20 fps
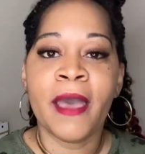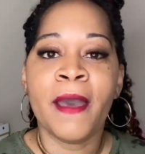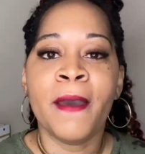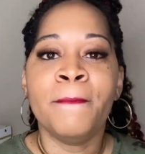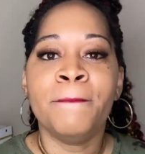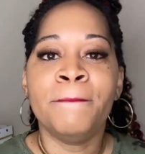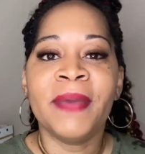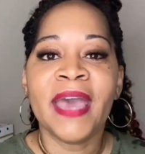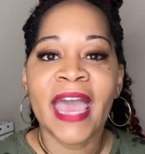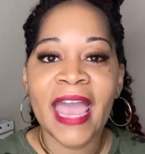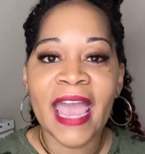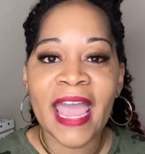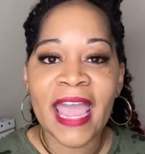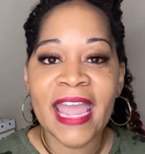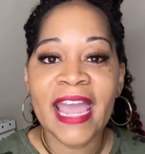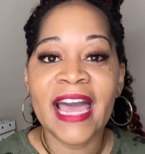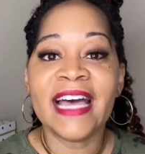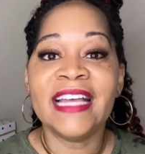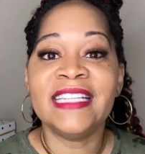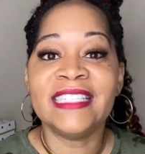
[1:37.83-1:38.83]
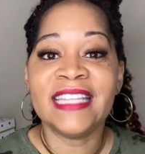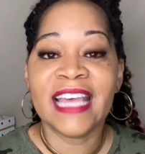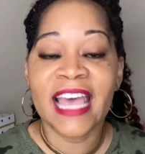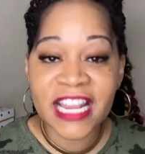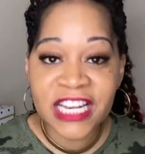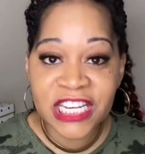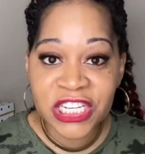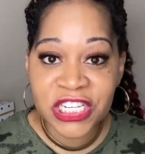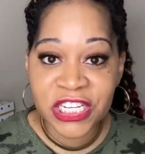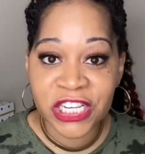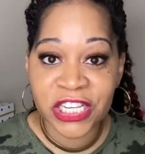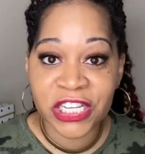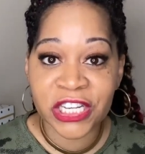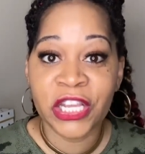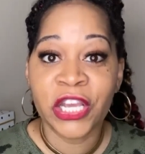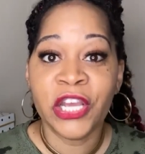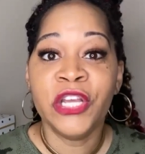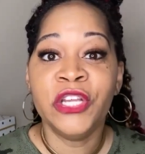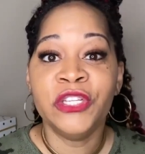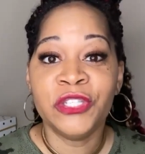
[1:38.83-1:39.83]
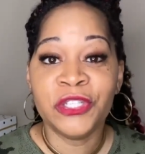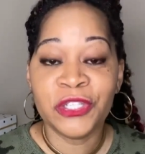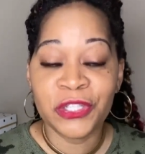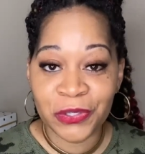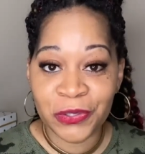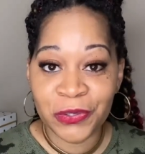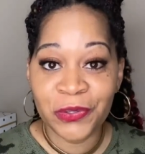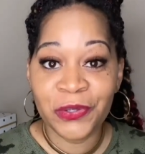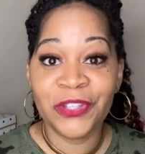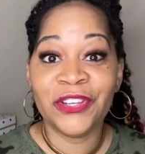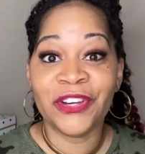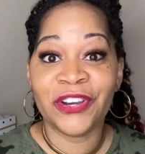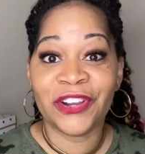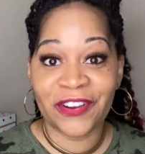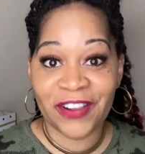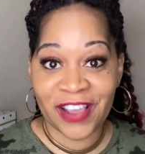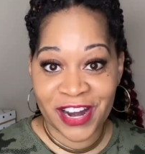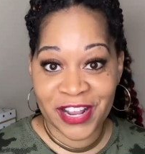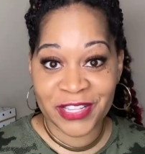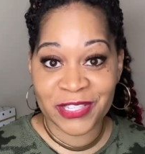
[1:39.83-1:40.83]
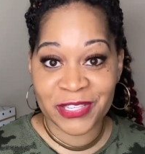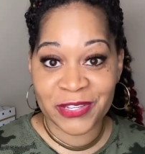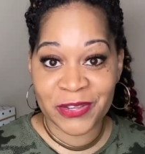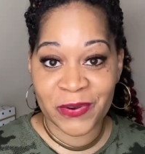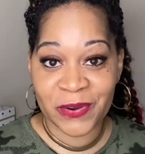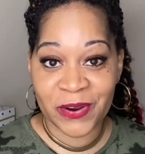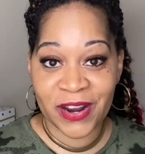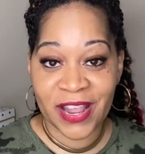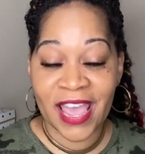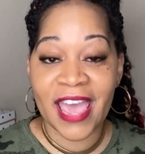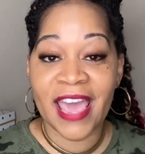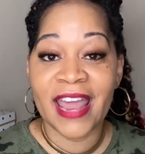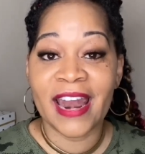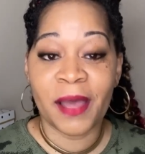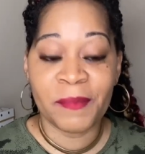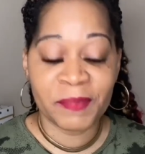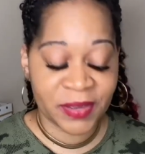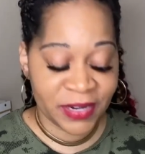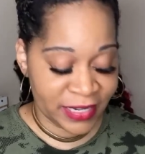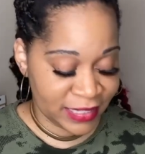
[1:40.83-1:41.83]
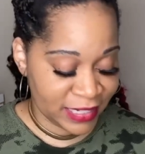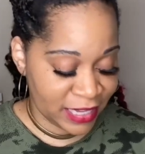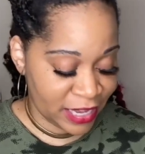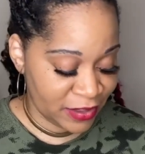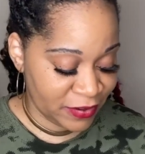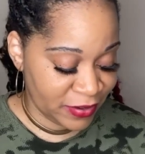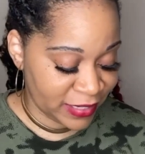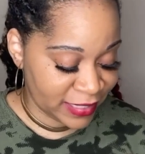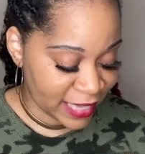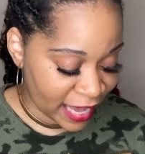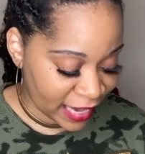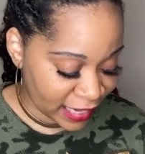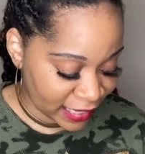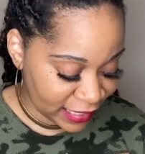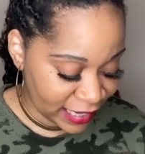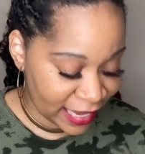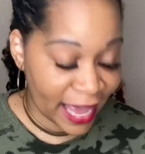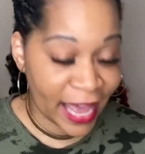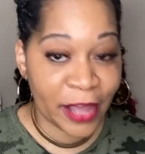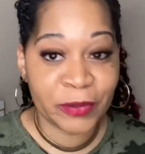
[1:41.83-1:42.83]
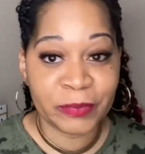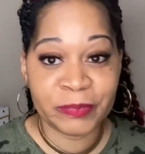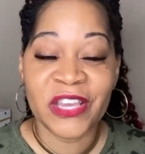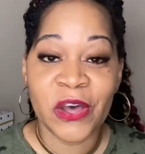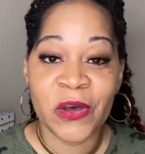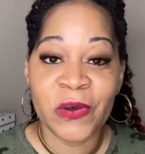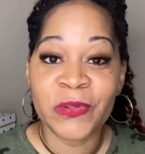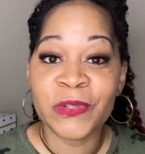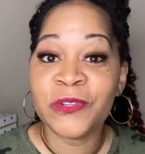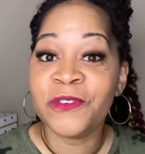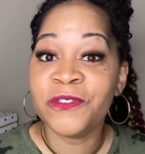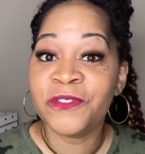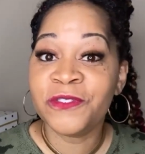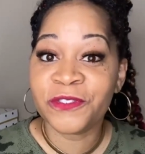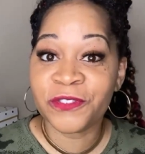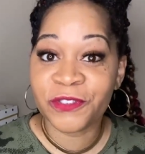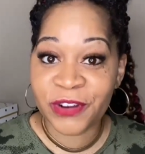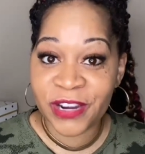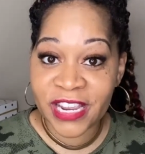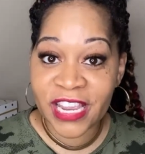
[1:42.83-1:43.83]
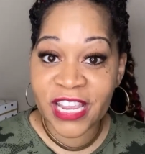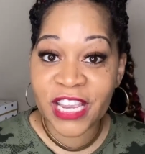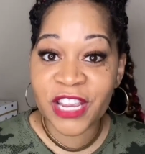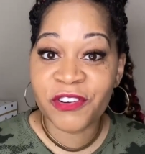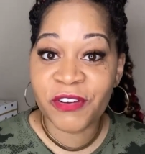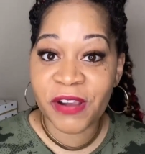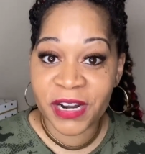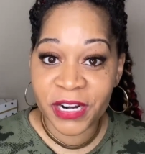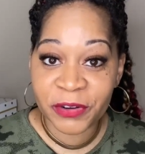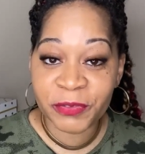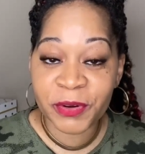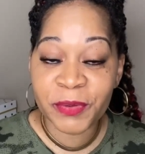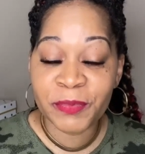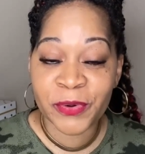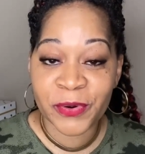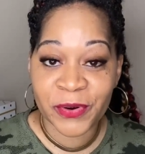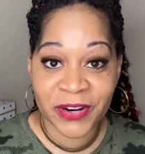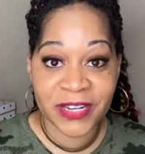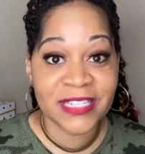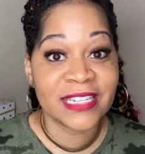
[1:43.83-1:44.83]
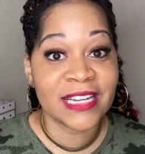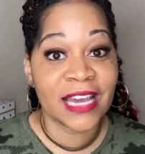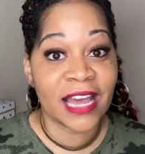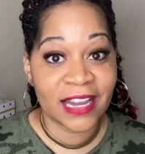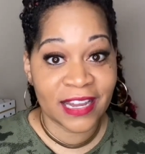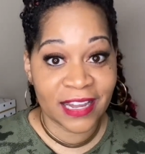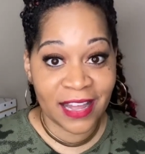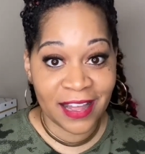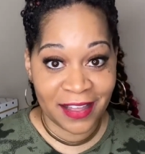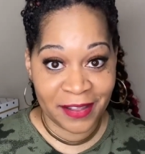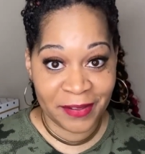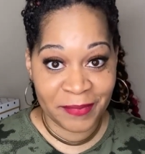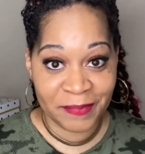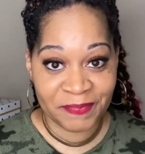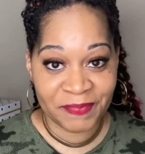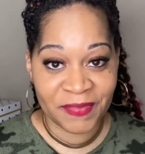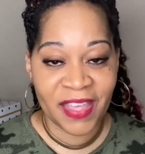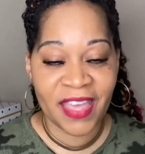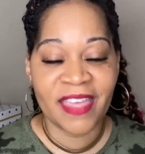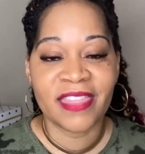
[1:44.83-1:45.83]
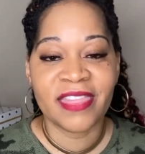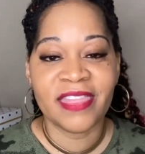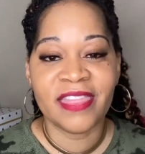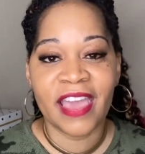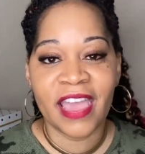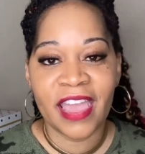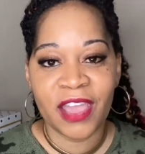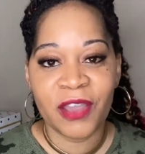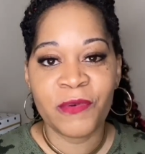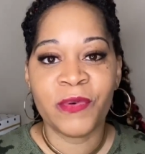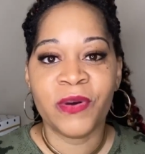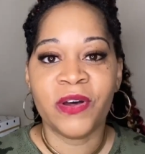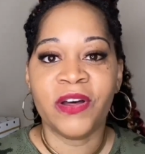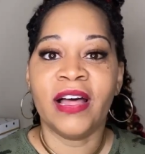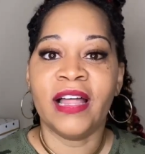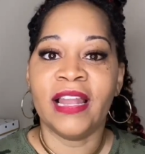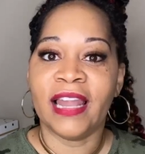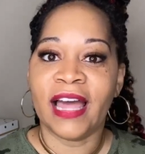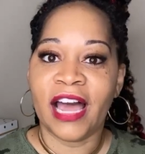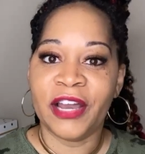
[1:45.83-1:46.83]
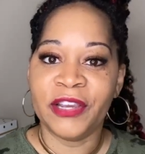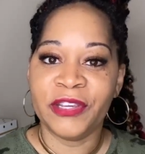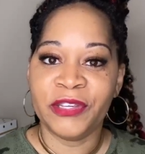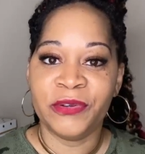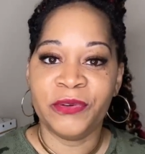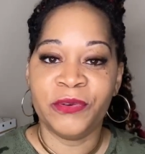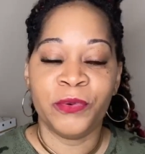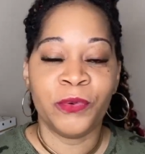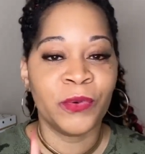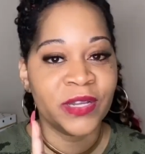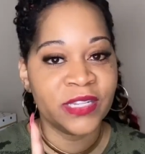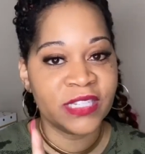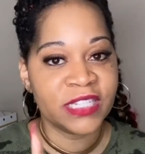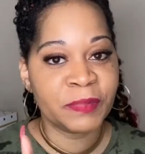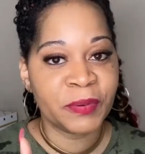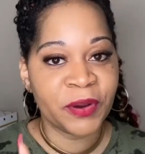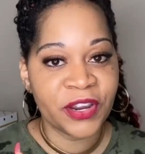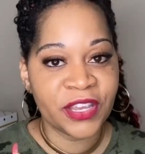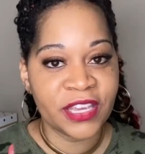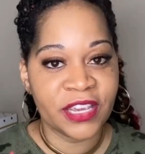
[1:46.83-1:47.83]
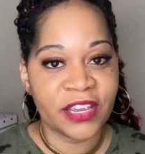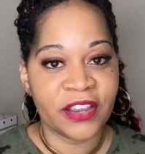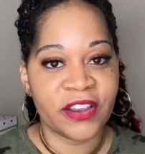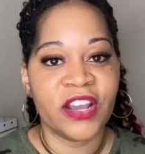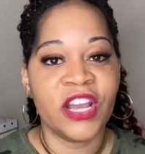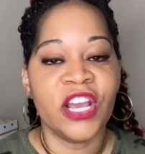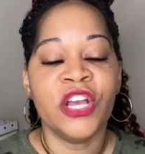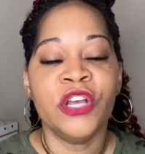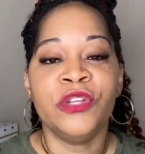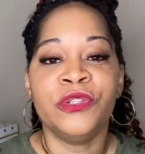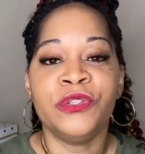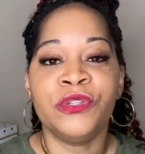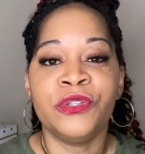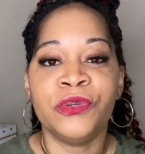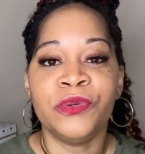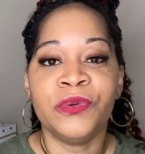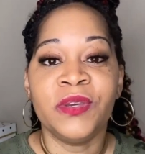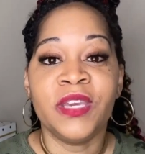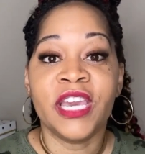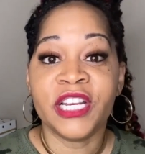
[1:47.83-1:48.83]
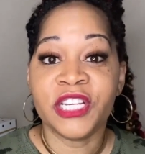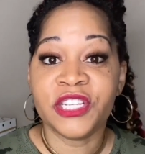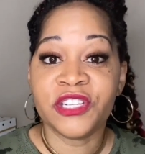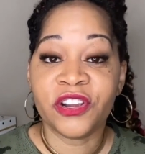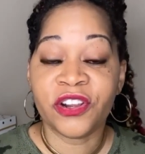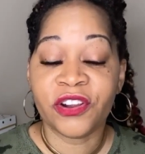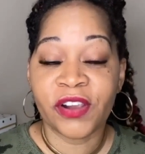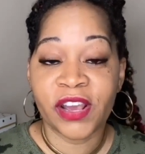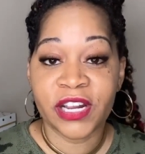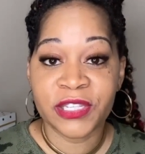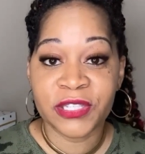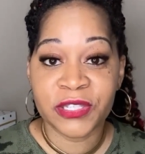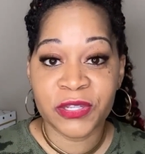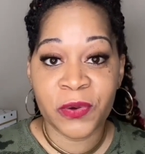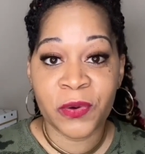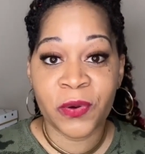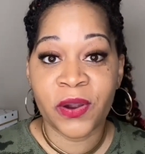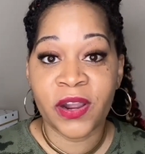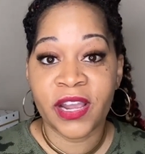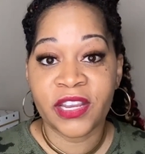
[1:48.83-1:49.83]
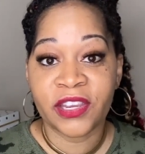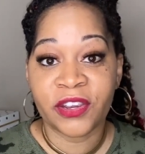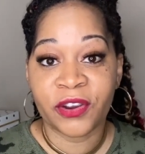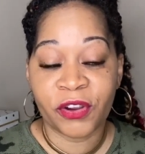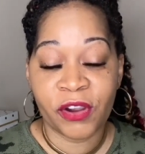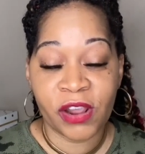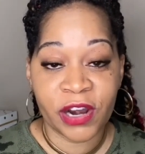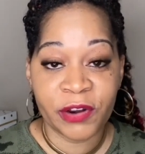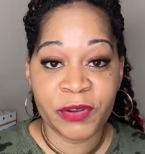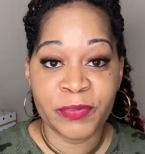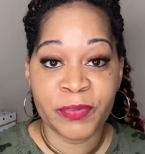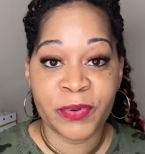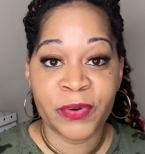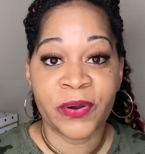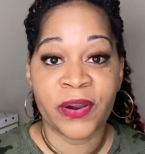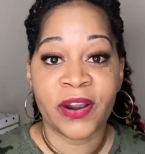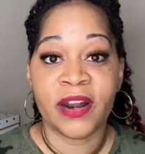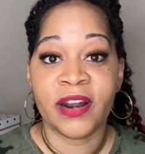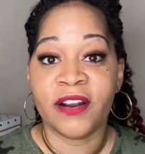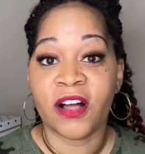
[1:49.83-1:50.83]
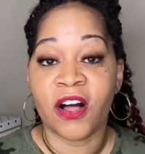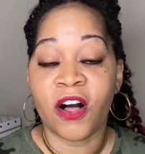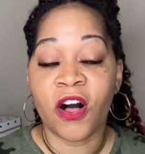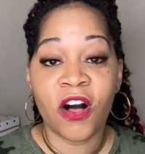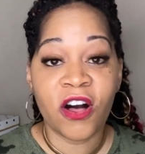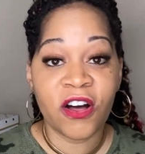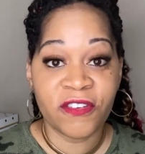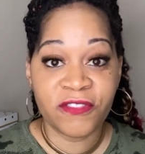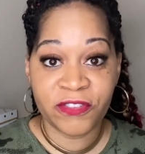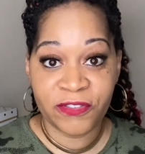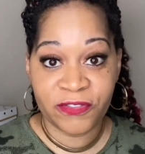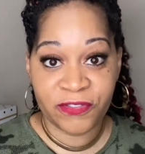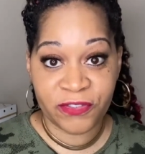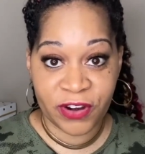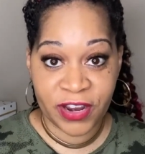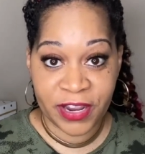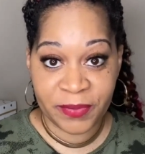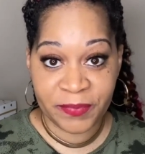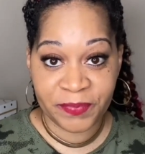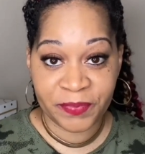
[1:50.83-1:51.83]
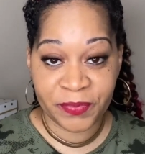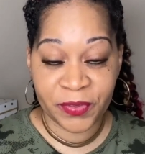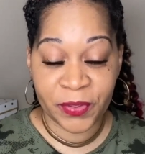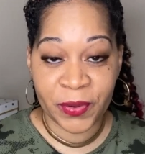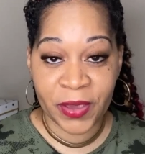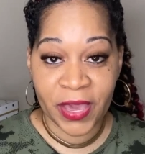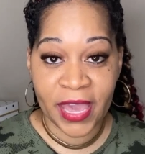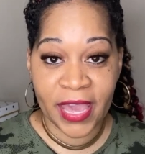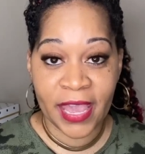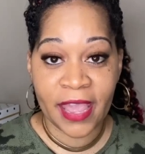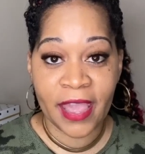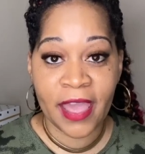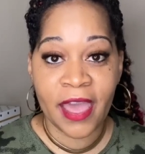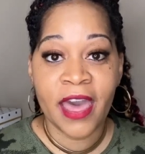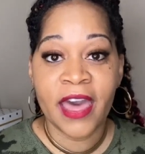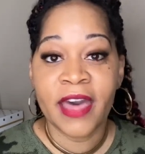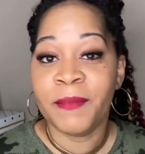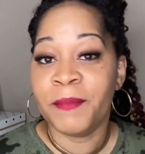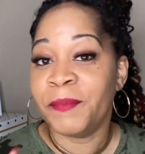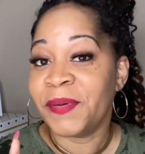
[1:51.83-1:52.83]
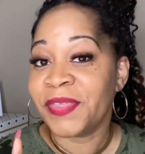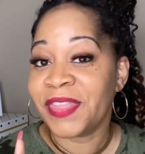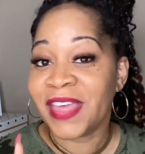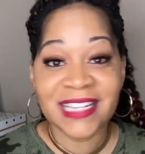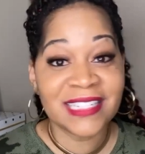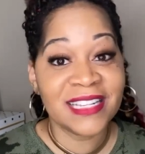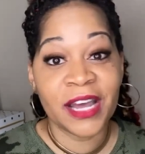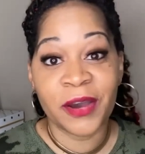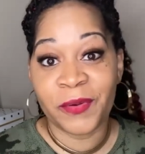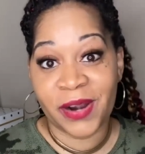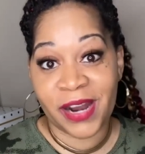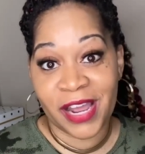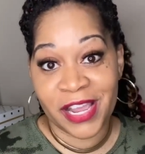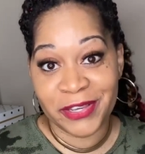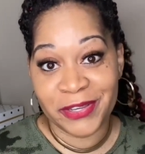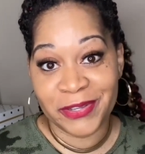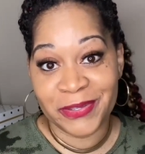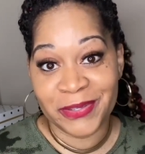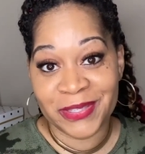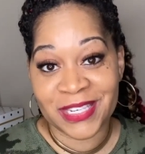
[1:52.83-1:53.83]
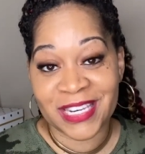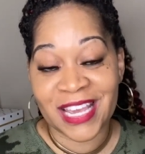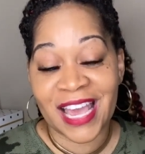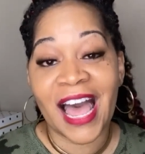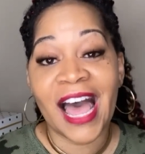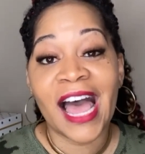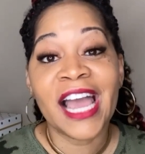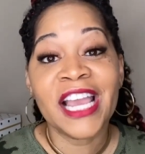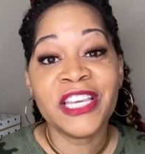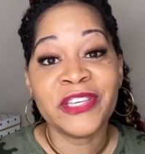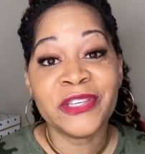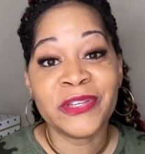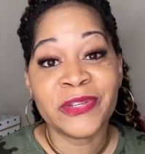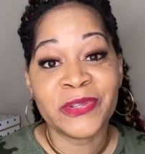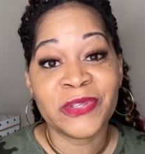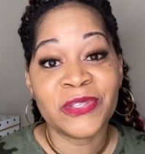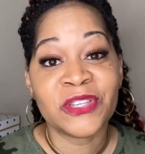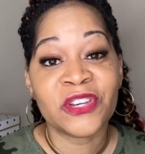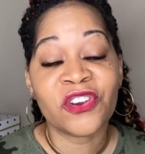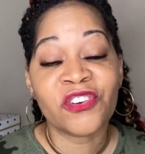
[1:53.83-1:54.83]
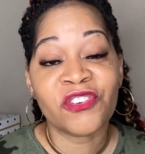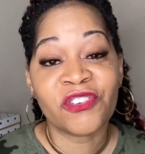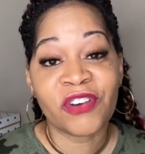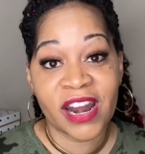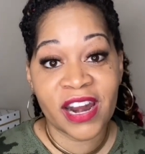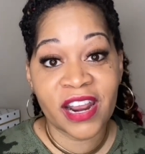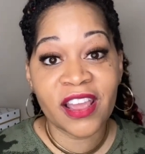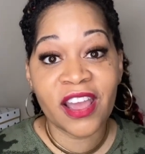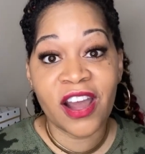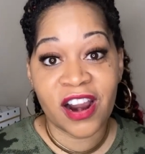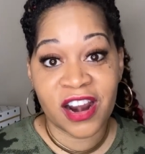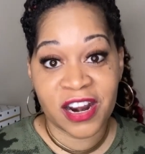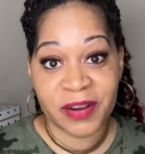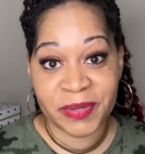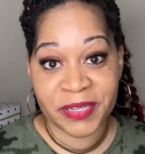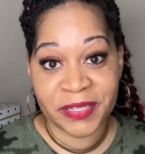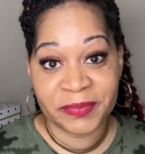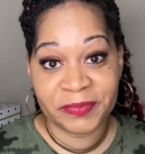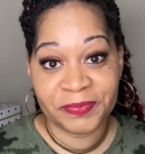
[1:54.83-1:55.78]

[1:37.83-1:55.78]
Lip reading: Pay attention to your credit score, and I'm going to tell you exactly how. Go to freecreditreport.com. They will allow you once per year to get your credit score and your credit report all for free, okay? But that's not what I used. I used Credit Karma.